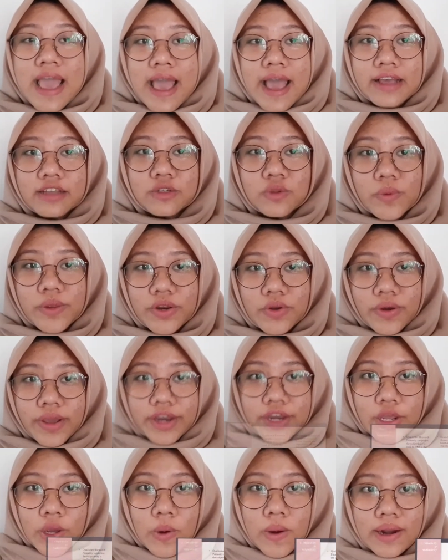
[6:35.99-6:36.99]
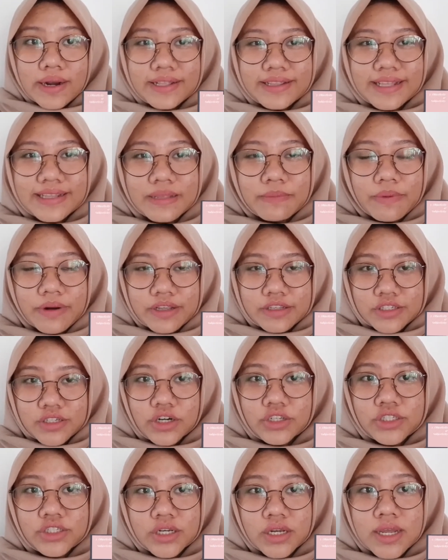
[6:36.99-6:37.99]
As we know, in the qualitative
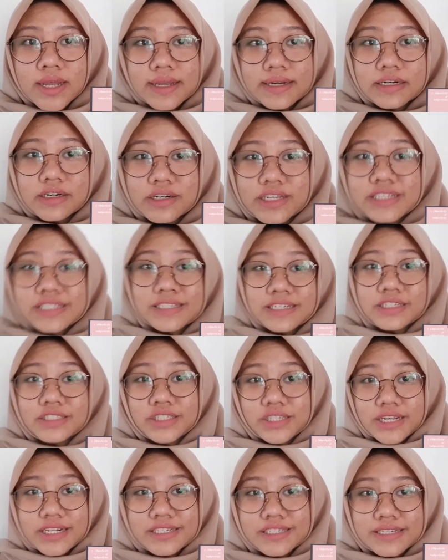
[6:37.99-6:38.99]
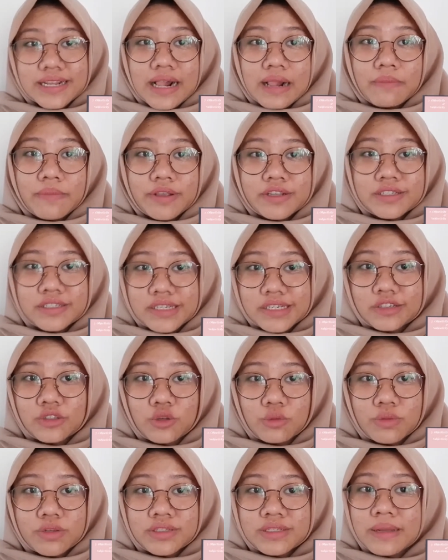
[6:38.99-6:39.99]
research, the research itself is tend
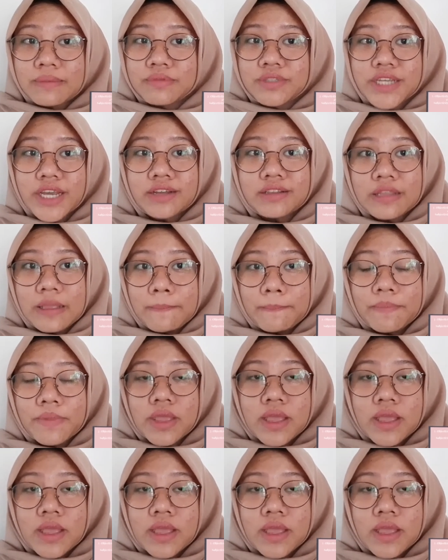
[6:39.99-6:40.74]
to be subjective.